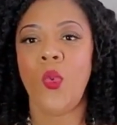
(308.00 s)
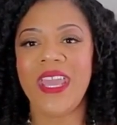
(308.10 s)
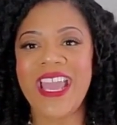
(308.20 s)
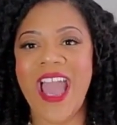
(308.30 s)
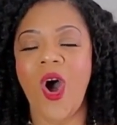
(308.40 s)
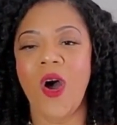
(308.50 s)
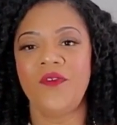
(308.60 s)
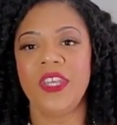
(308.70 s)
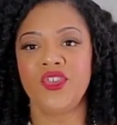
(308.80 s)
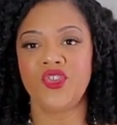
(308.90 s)
we
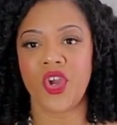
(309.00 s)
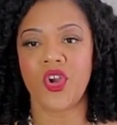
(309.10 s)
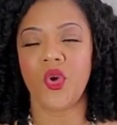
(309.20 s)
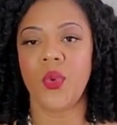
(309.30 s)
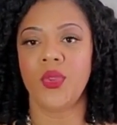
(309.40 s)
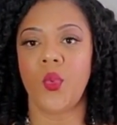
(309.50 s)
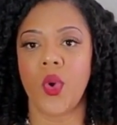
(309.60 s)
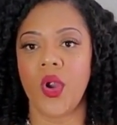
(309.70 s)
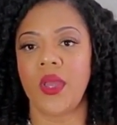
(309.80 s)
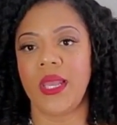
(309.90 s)
often struggle with
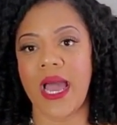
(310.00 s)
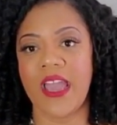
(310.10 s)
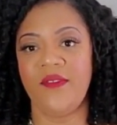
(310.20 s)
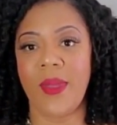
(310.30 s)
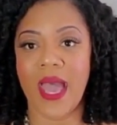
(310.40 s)
work life